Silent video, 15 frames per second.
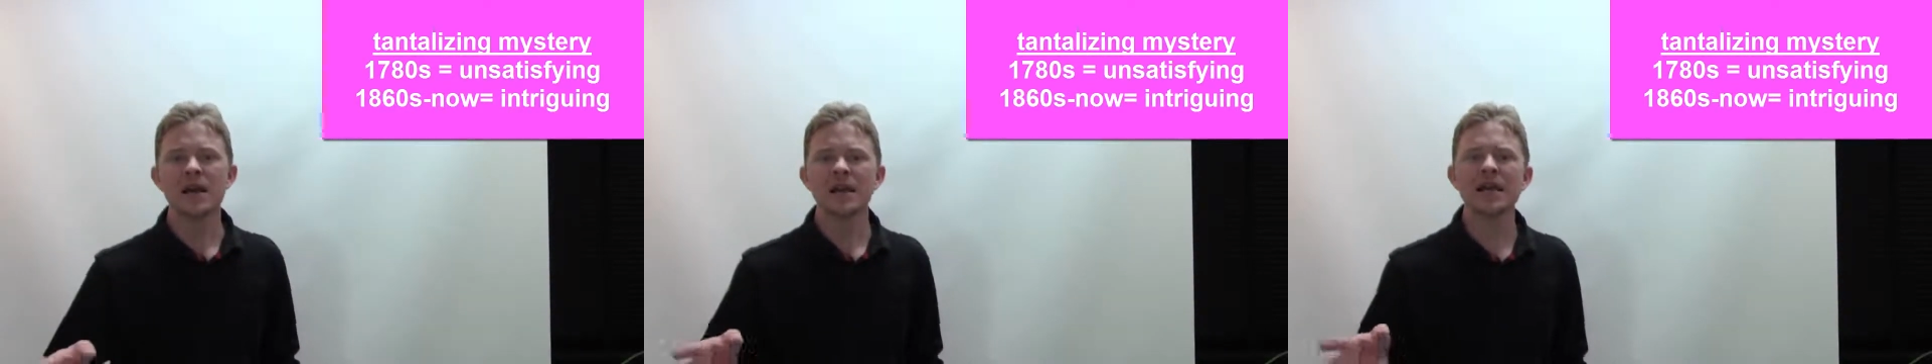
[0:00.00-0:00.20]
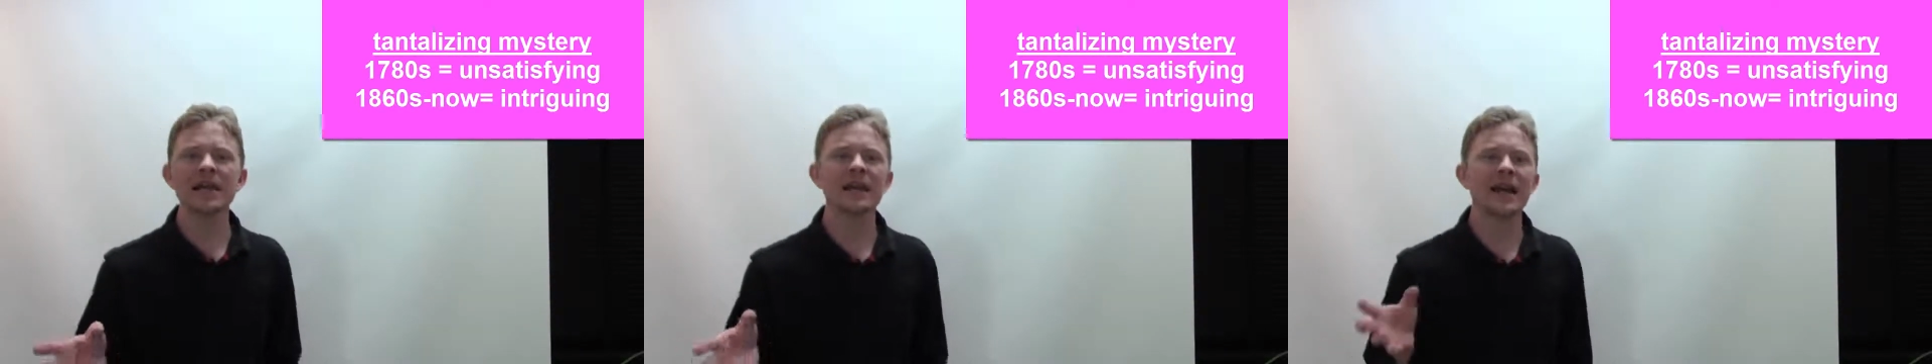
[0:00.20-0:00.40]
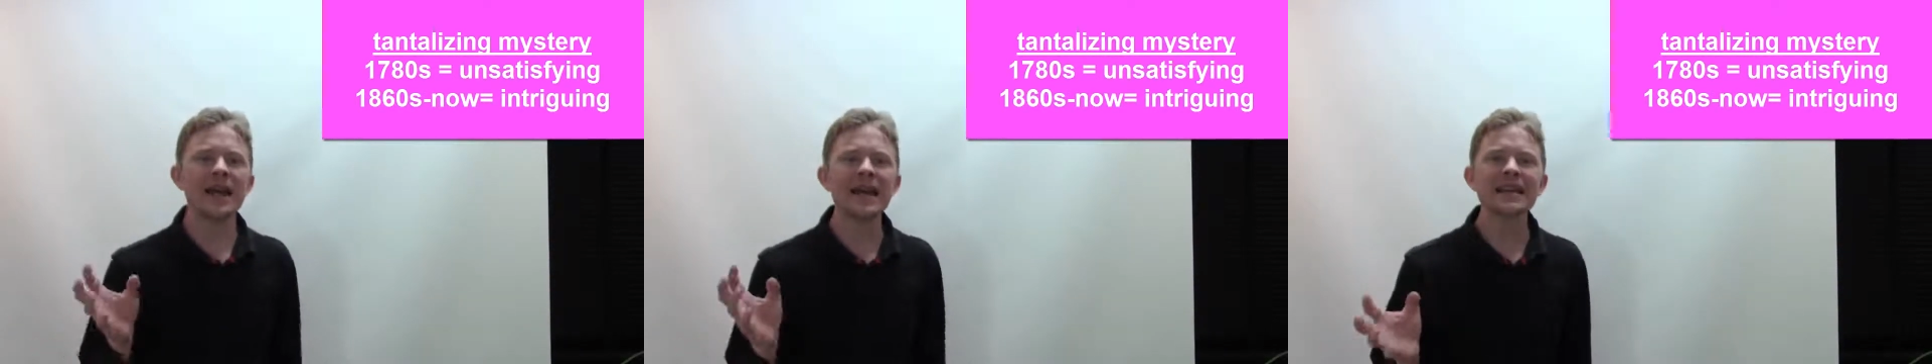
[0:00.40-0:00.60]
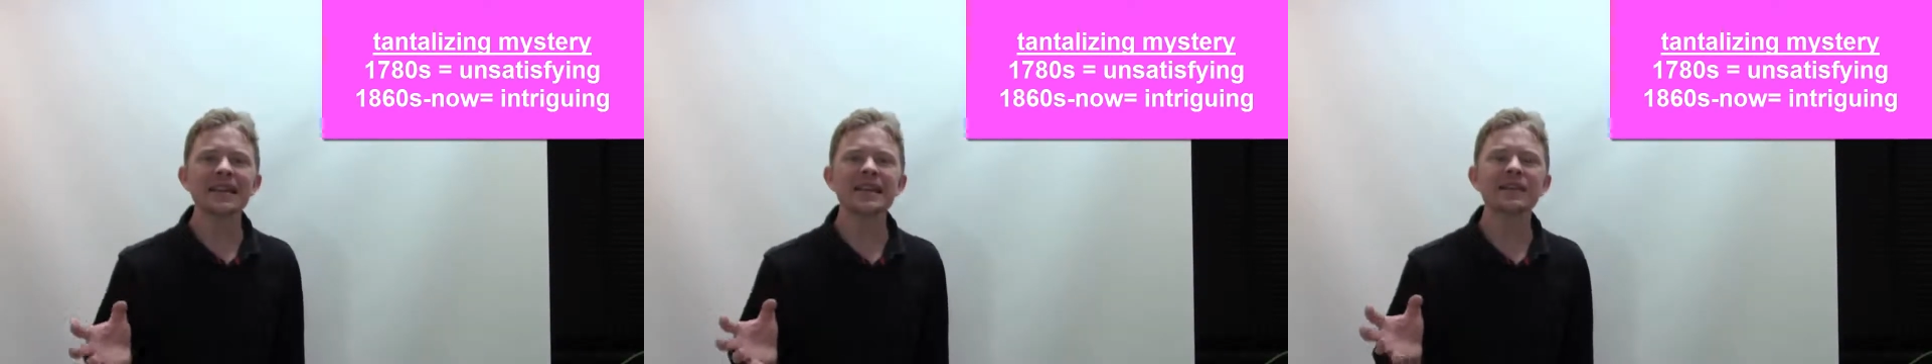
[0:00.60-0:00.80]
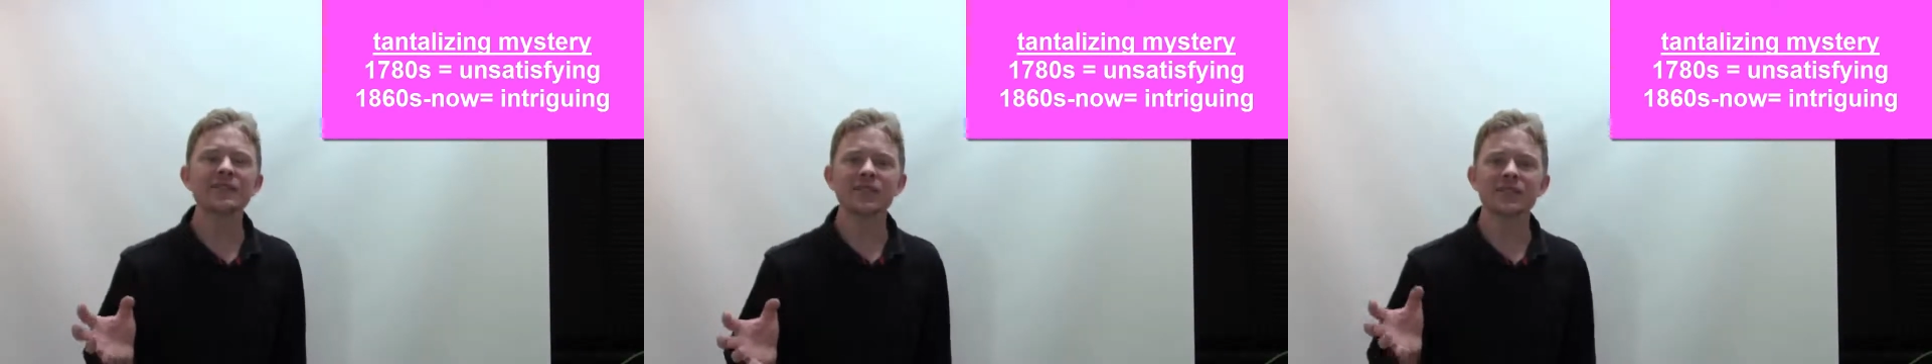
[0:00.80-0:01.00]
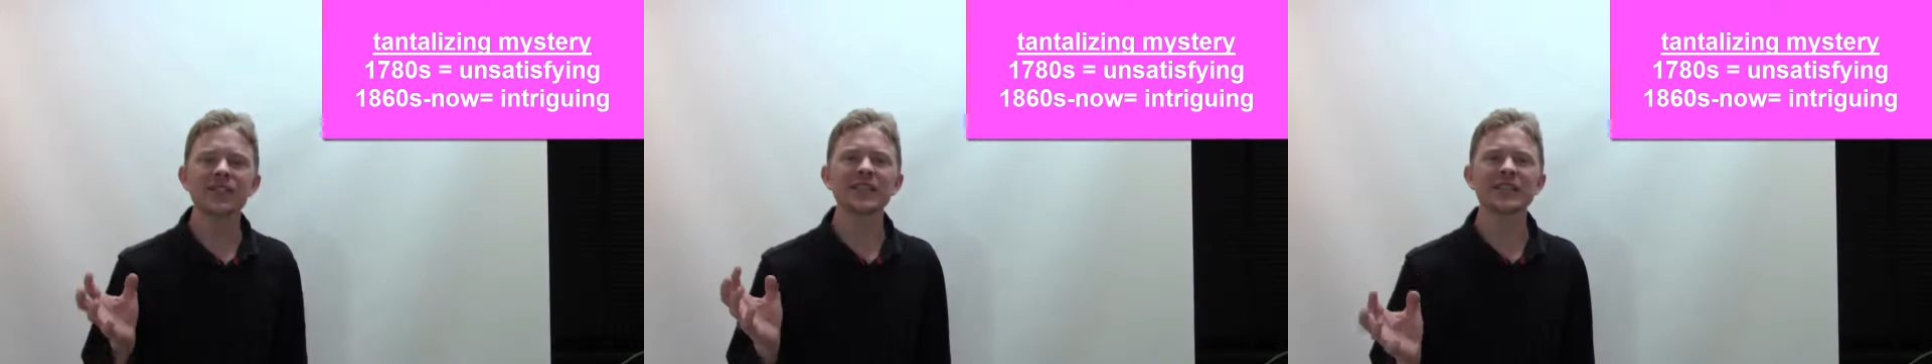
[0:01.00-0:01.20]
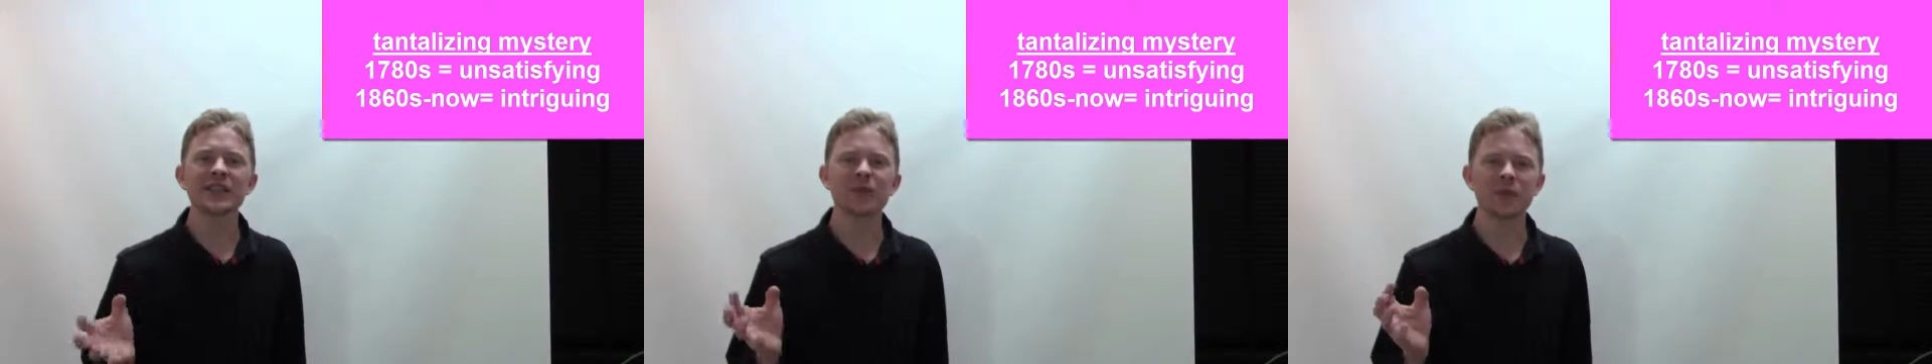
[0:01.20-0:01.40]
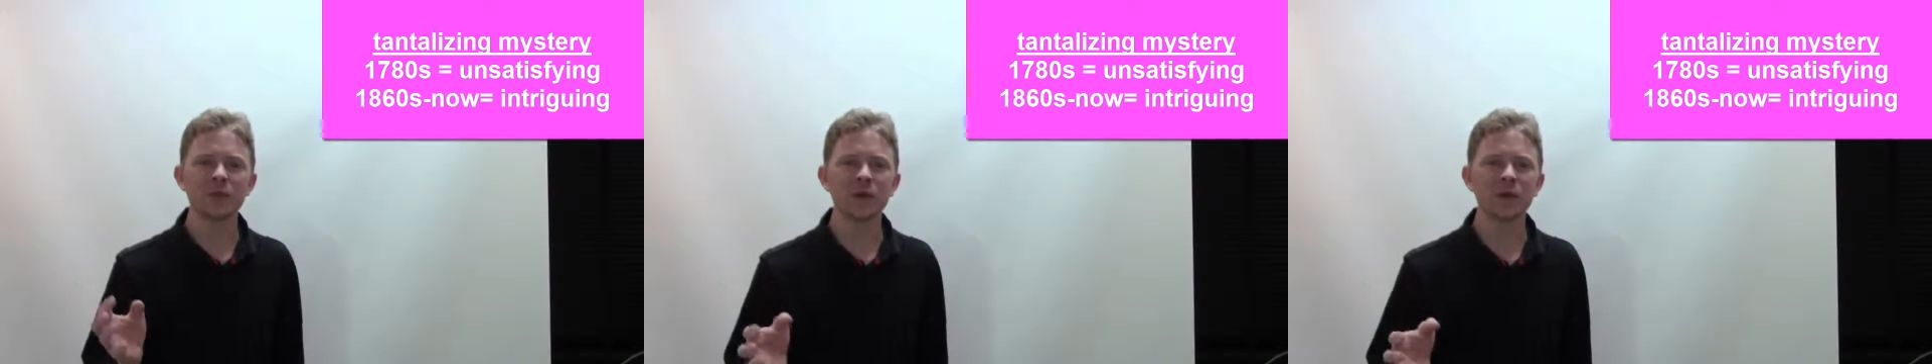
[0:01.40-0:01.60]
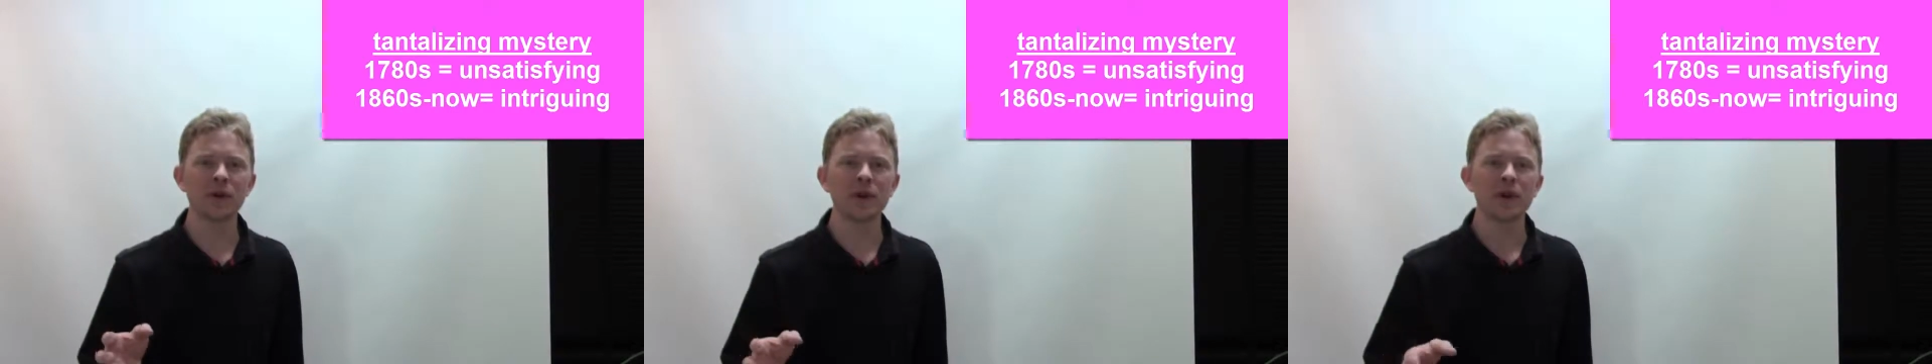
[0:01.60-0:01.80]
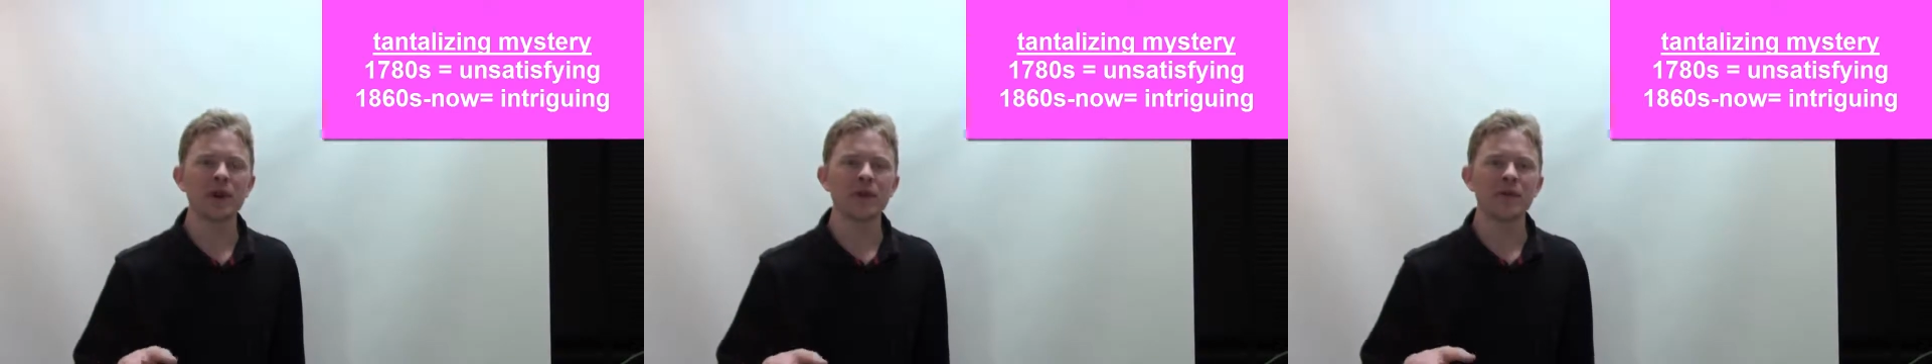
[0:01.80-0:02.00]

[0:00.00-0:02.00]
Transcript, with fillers: In 1864,